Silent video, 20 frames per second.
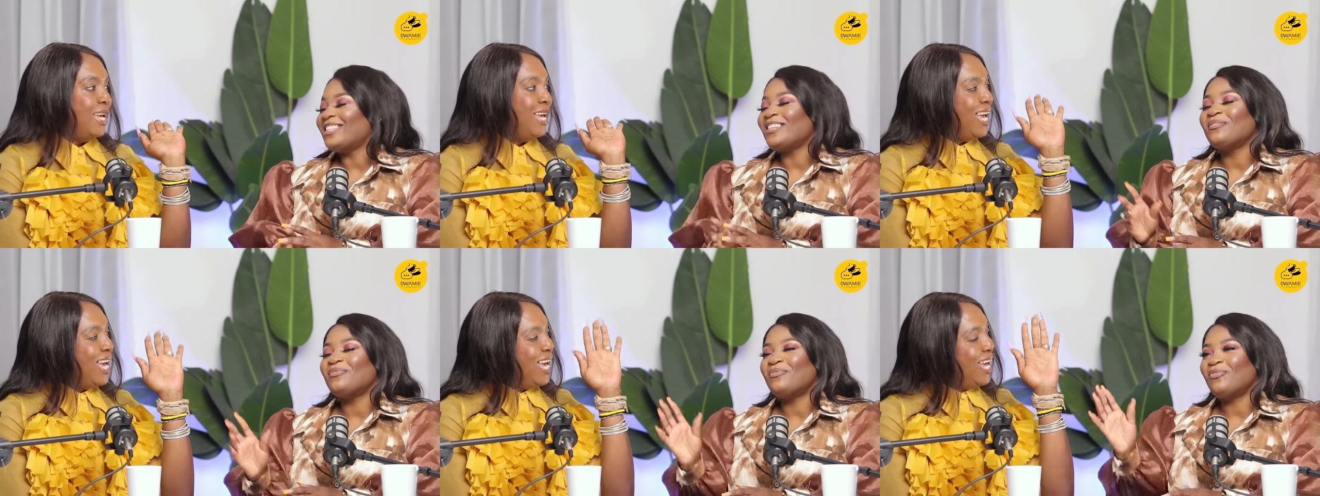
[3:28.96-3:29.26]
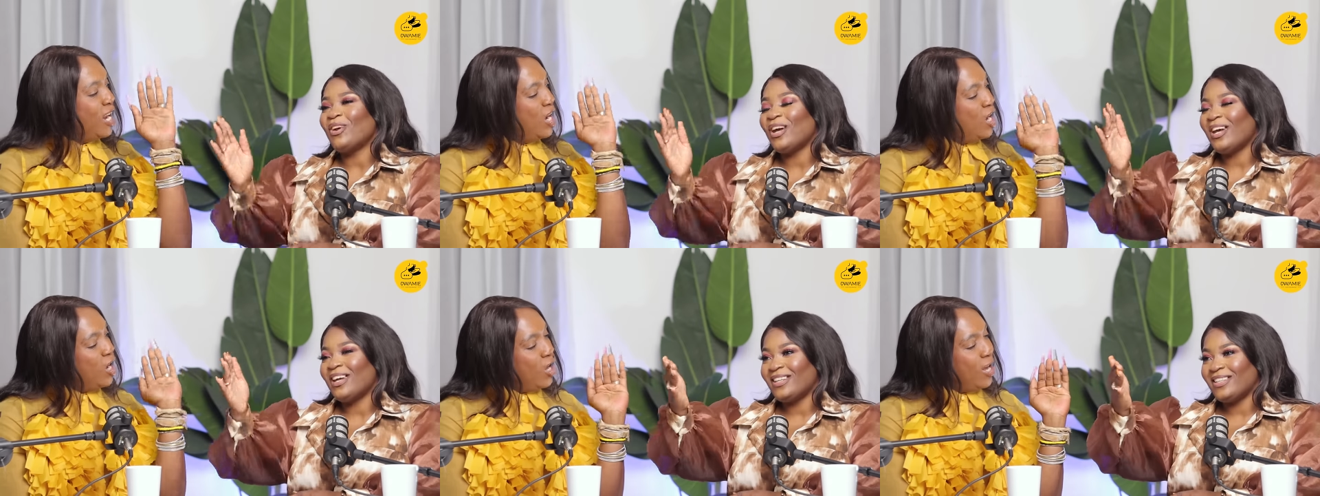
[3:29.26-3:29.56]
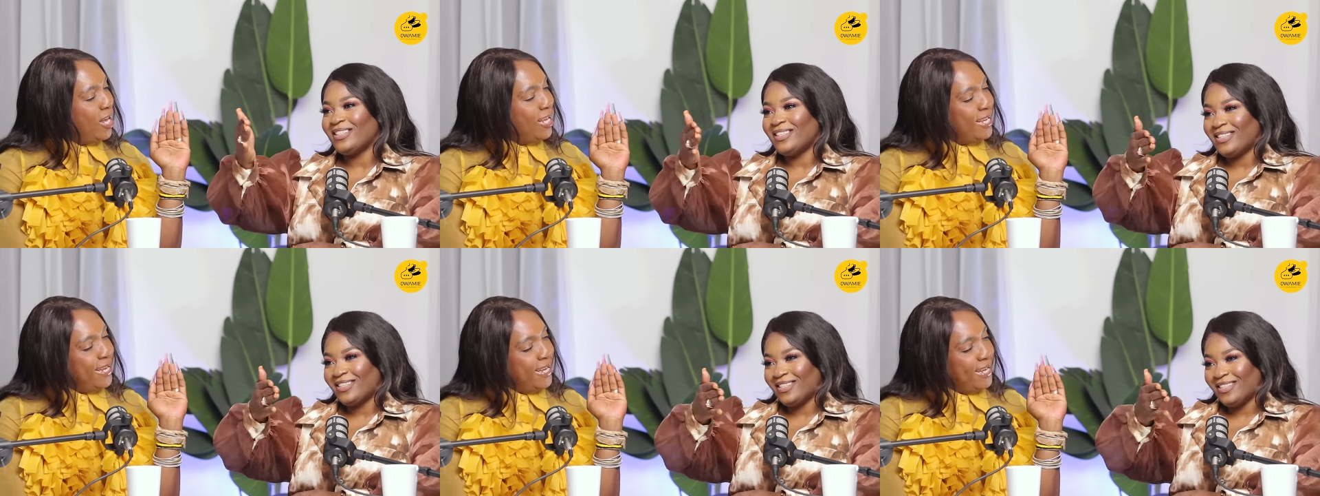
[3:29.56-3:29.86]

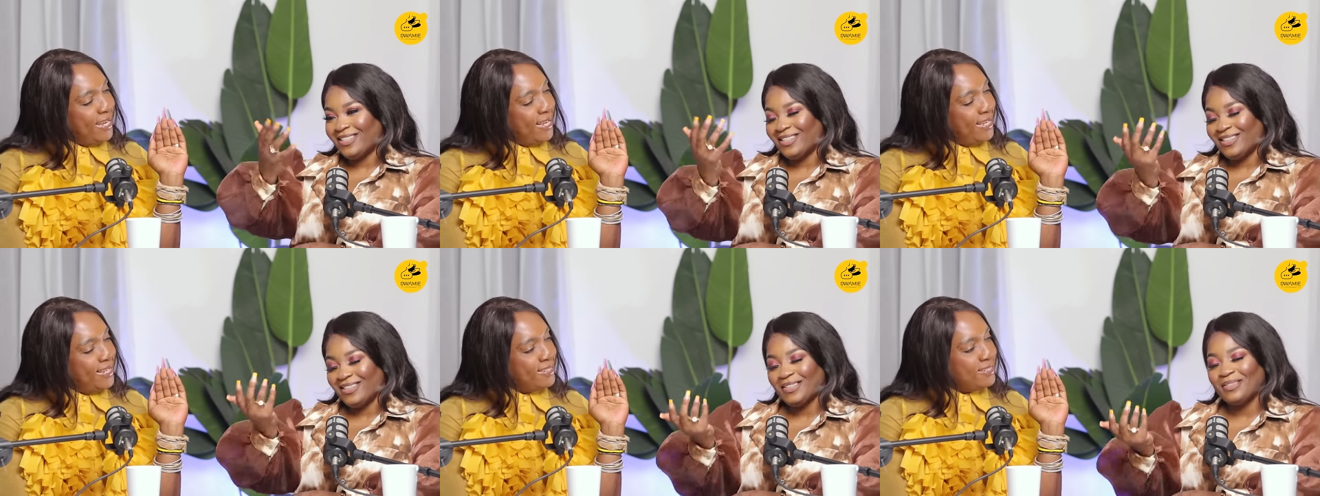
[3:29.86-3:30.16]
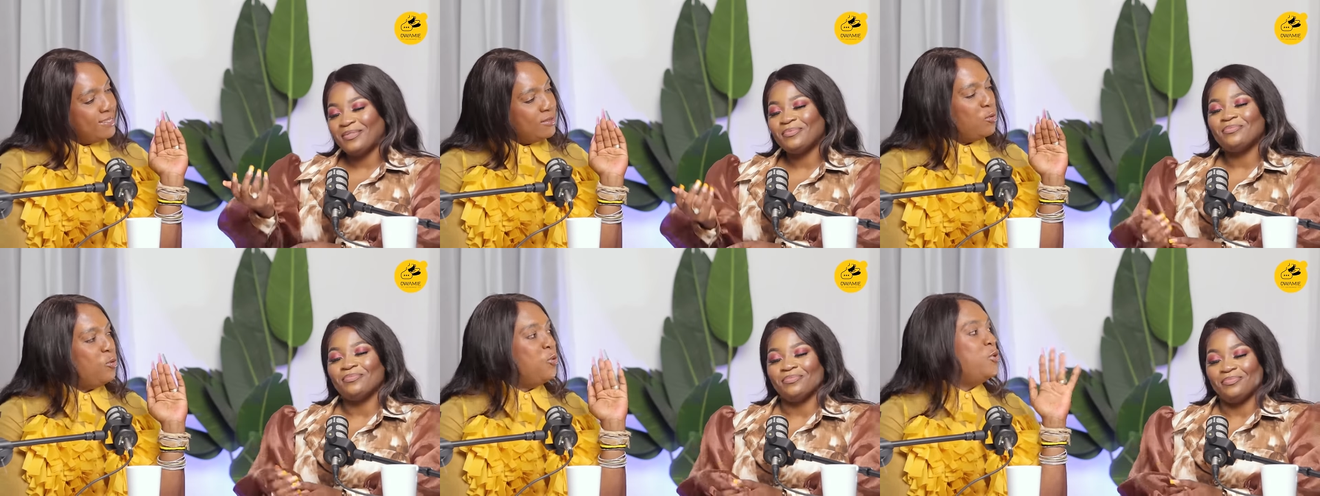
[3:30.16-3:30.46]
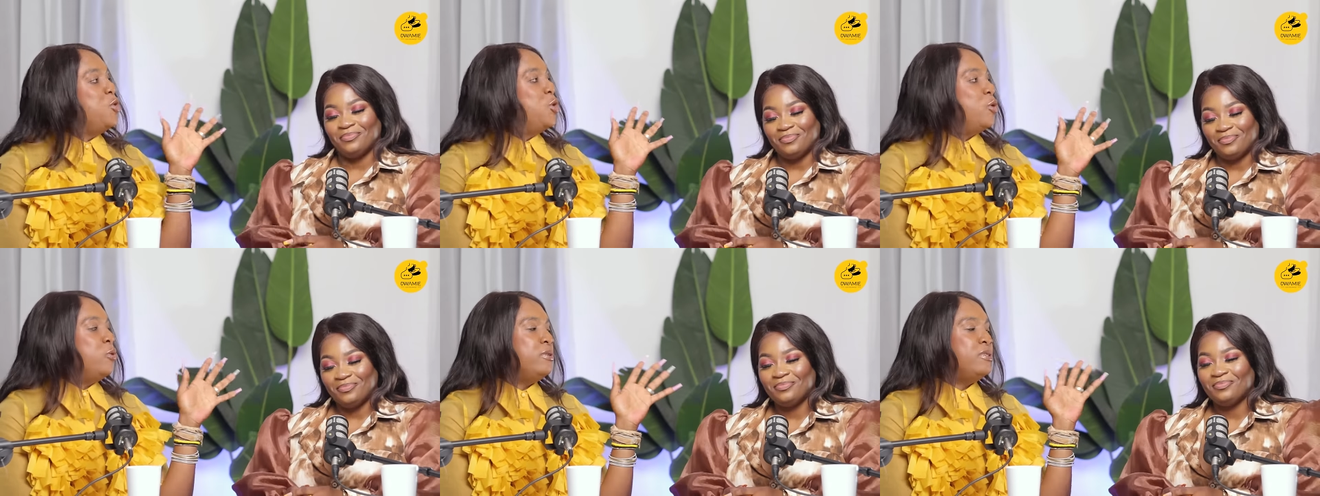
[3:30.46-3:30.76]
Speaker 1: different... Yes.
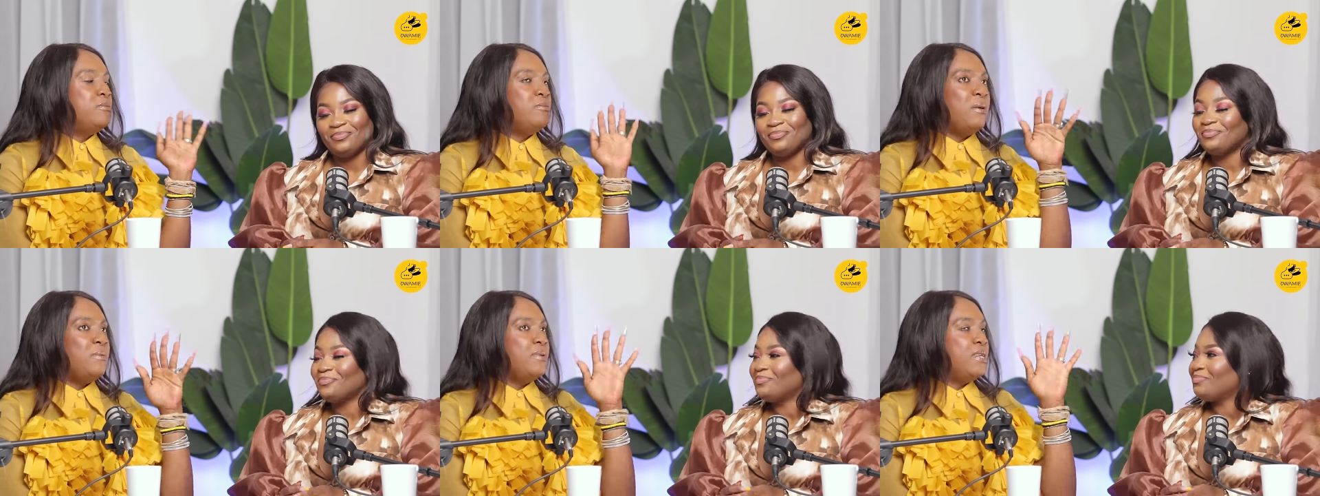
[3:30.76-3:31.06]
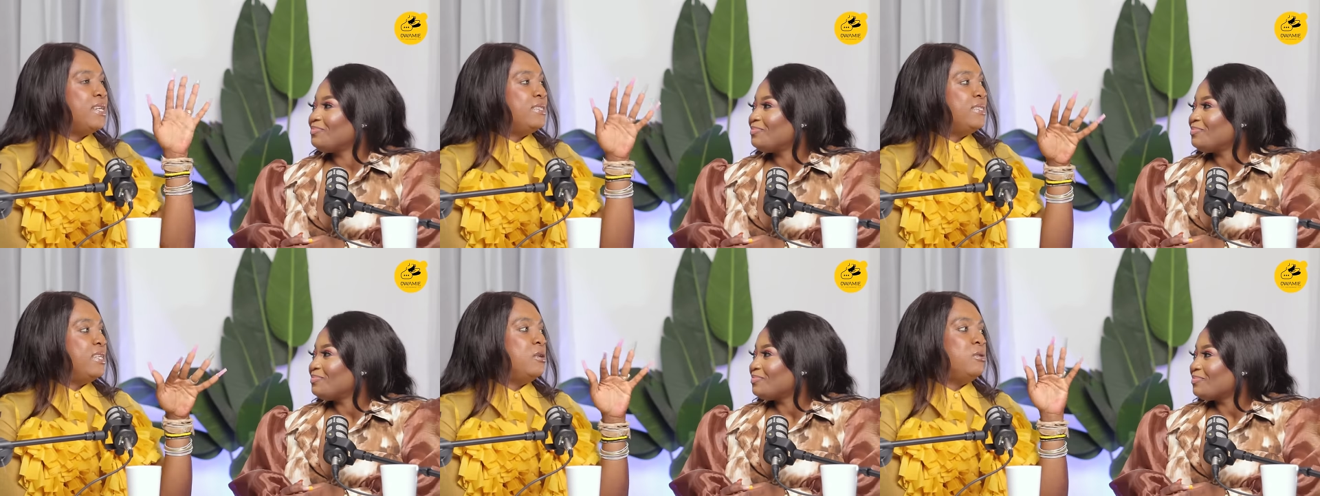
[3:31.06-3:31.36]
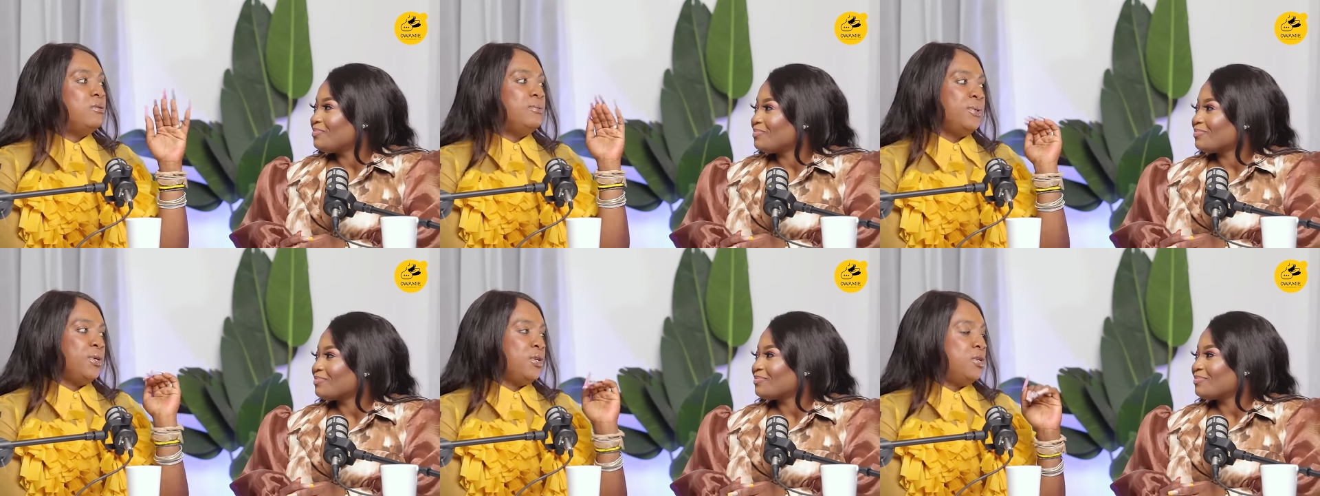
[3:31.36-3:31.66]
Who knows? Maybe next
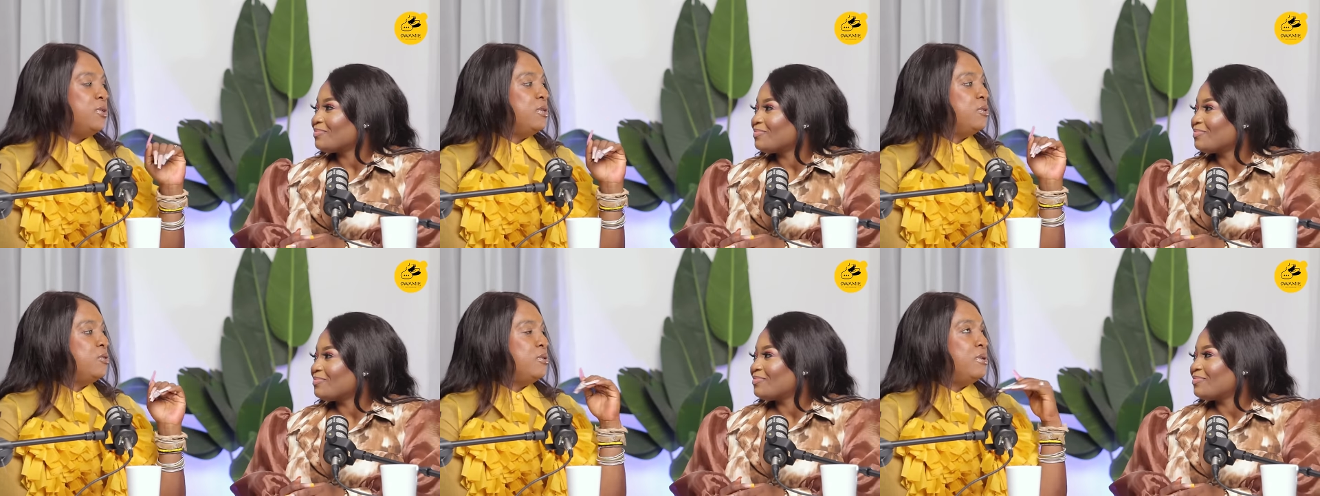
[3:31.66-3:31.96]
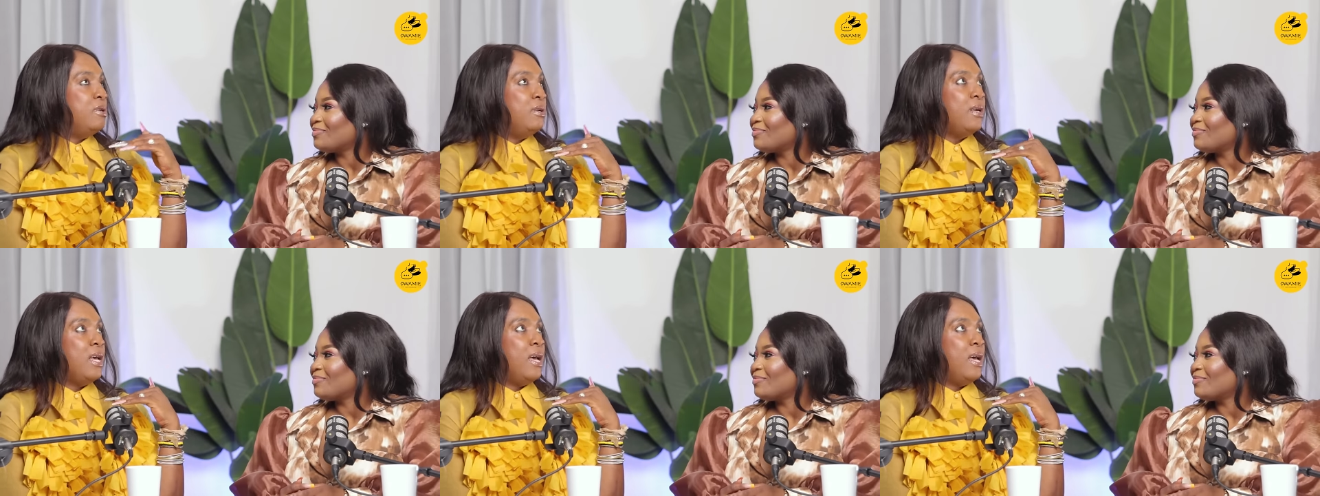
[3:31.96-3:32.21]
day we'll be talking...